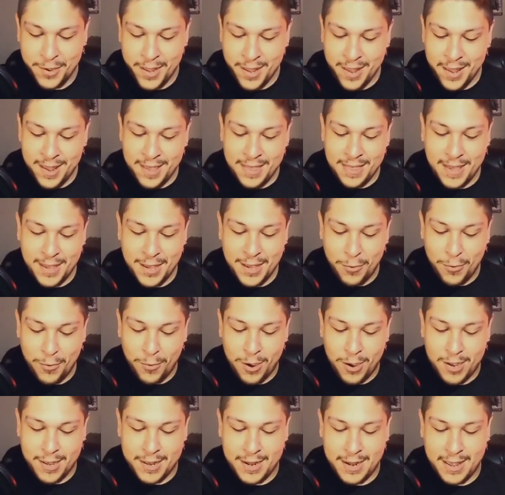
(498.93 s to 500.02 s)
they go
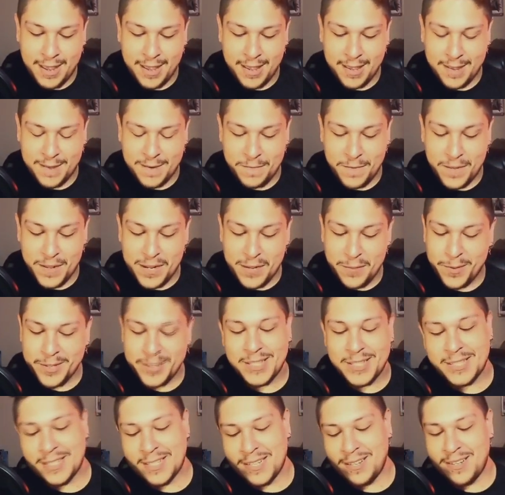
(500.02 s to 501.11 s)
on, and Philippus
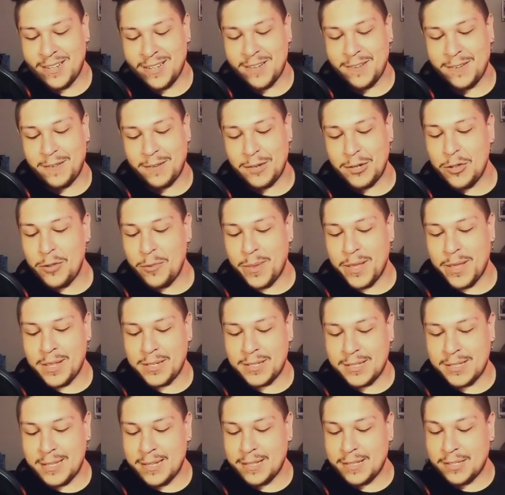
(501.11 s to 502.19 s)
is telling Nubia,
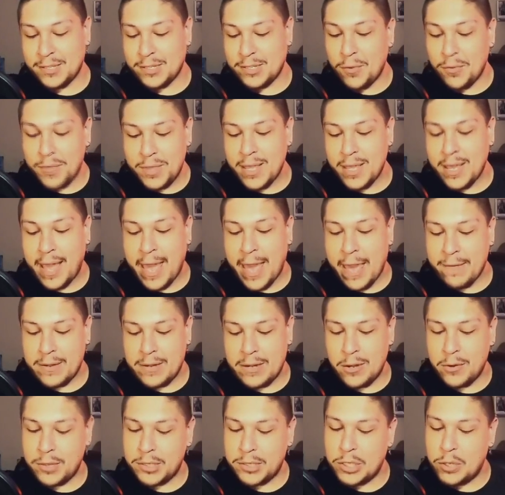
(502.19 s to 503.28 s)
says, Don't think I haven't
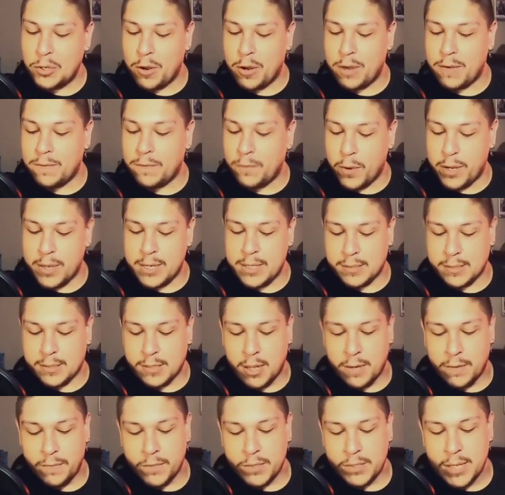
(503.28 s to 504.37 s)
noticed you are avoiding this
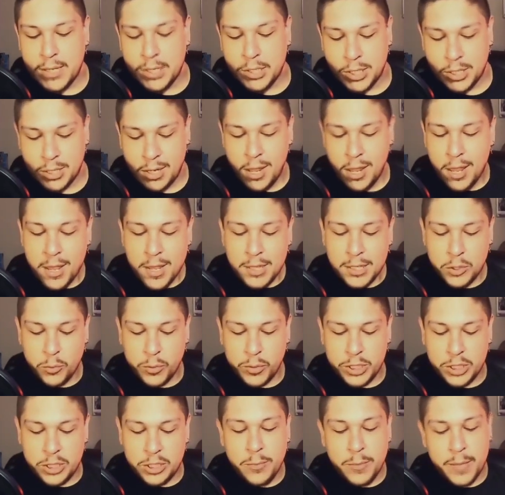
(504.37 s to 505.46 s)
conversation. To which
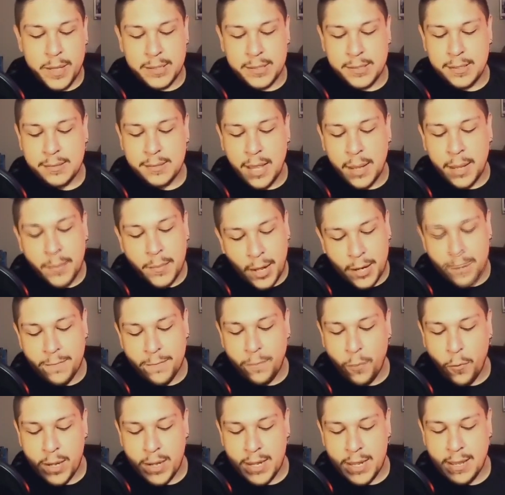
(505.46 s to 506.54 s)
Nubia says, I'm not
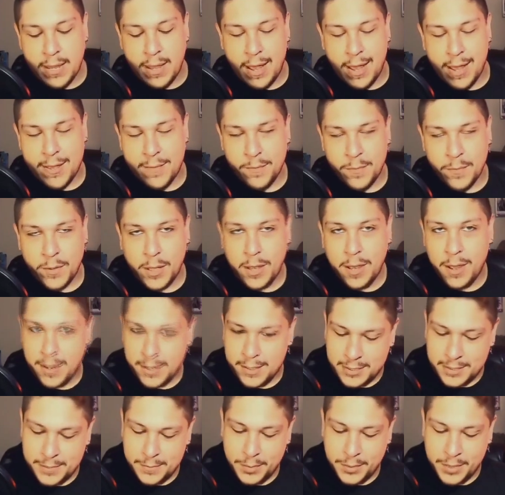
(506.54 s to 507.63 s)
avoiding, I am
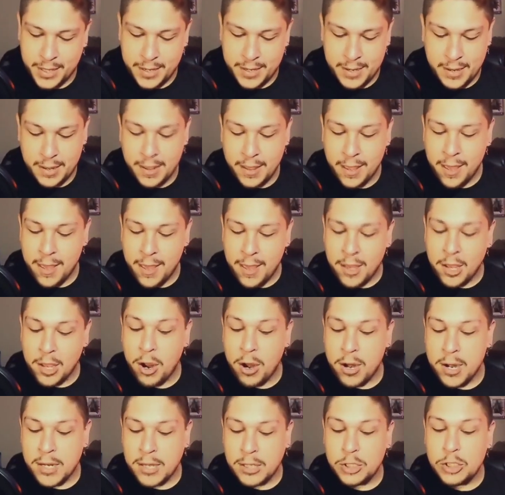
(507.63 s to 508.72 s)
contemplating.
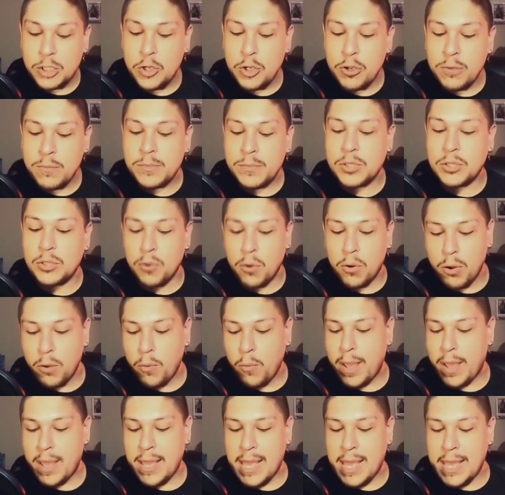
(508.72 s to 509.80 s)
Guarding Doom's
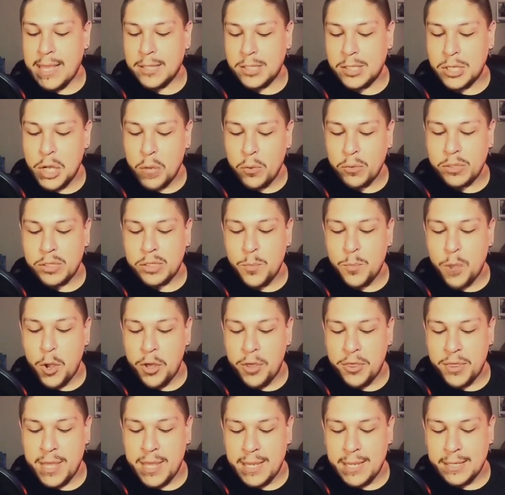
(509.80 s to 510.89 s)
doorway is no small
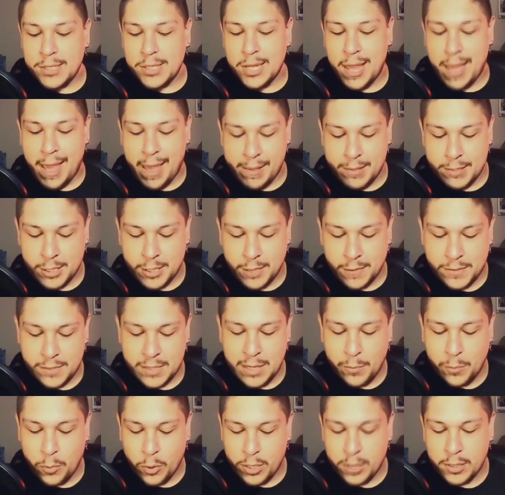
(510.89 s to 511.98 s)
thing to ask of
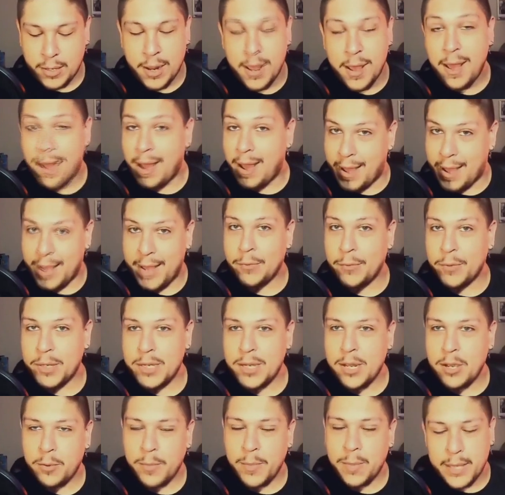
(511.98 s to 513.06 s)
someone. I would
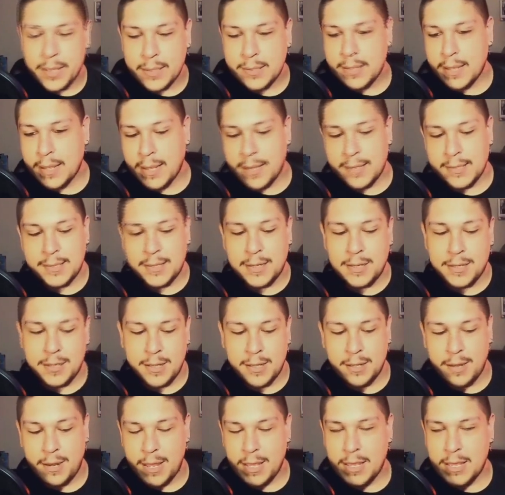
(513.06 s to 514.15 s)
know because, like I said in the
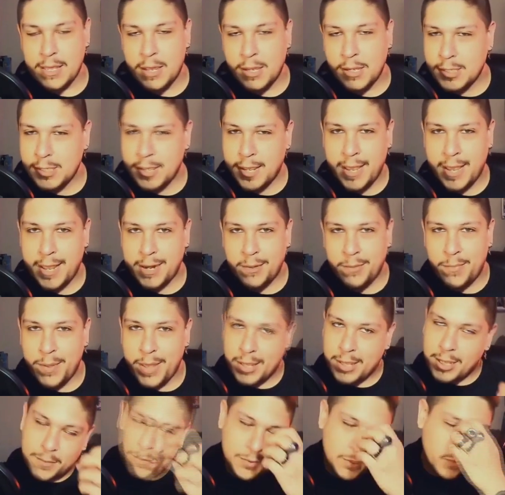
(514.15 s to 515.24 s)
like young Diana
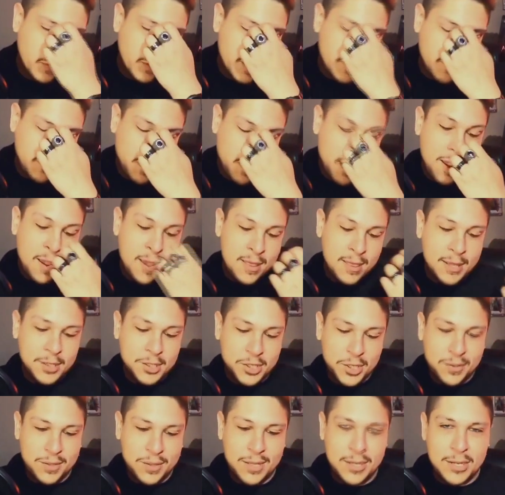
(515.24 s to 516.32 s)
backups or whatever, they
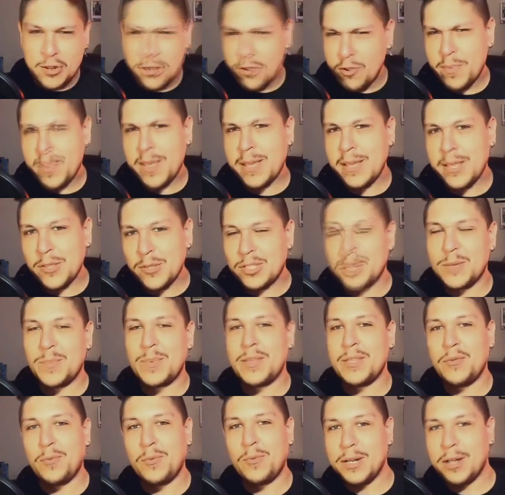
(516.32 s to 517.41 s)
showed that Nubia used to be the
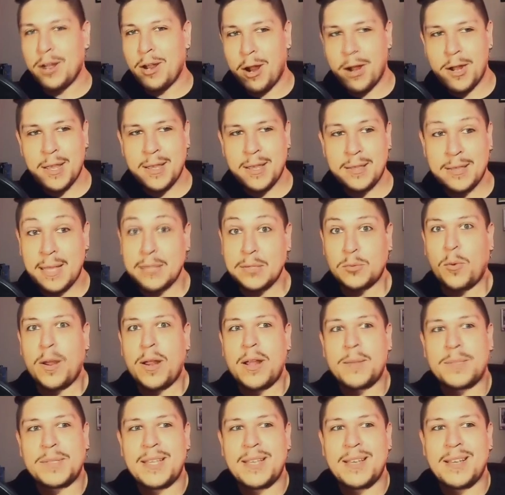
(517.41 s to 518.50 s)
one guarding it. That's why I'm
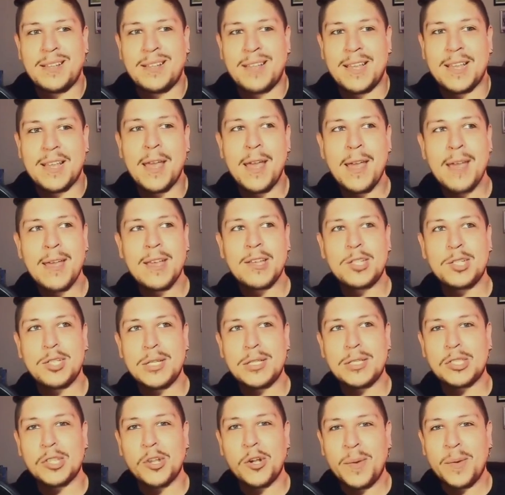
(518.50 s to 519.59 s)
saying like she's
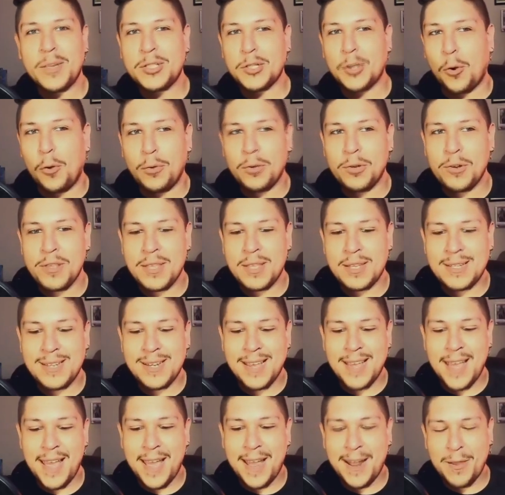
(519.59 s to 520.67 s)
so much older than
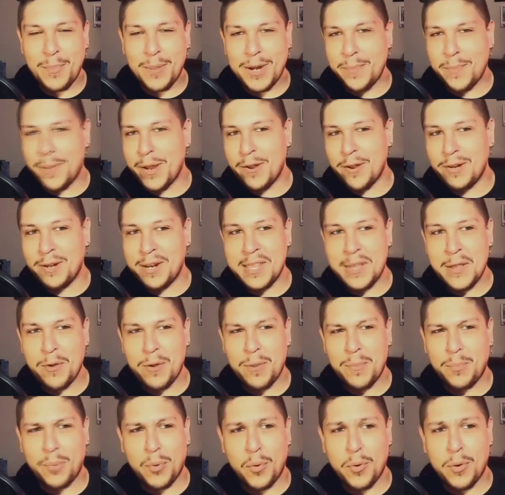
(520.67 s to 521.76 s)
Diana, but apparently they were
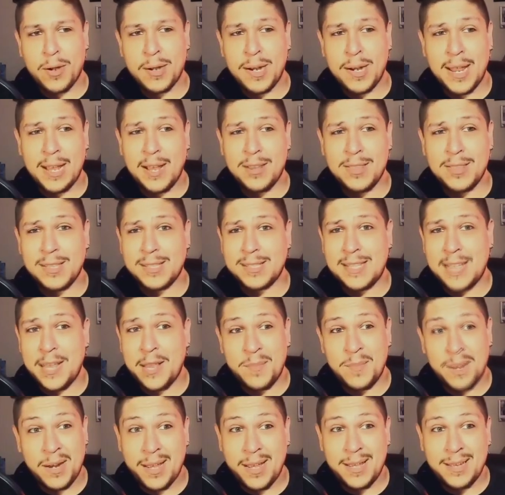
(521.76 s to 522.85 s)
born like on the same
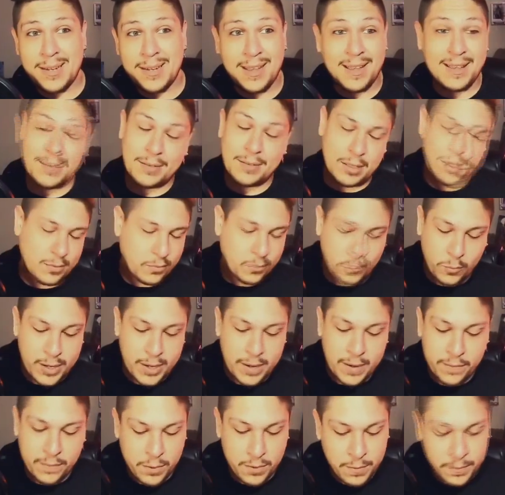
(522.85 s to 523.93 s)
night. Uh,
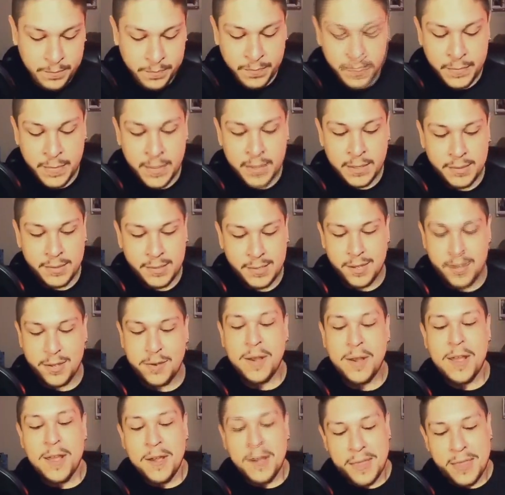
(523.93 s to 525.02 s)
whatever. So
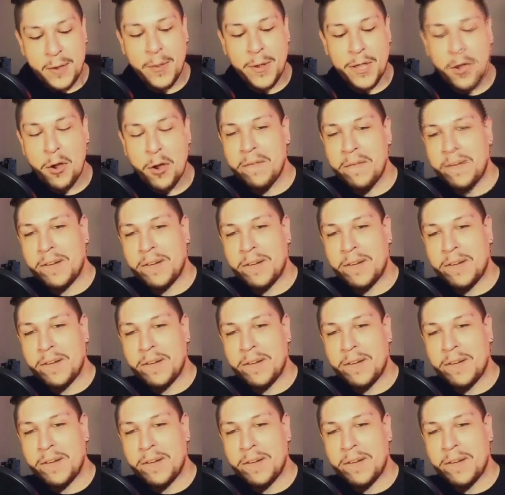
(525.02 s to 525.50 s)
then we go over to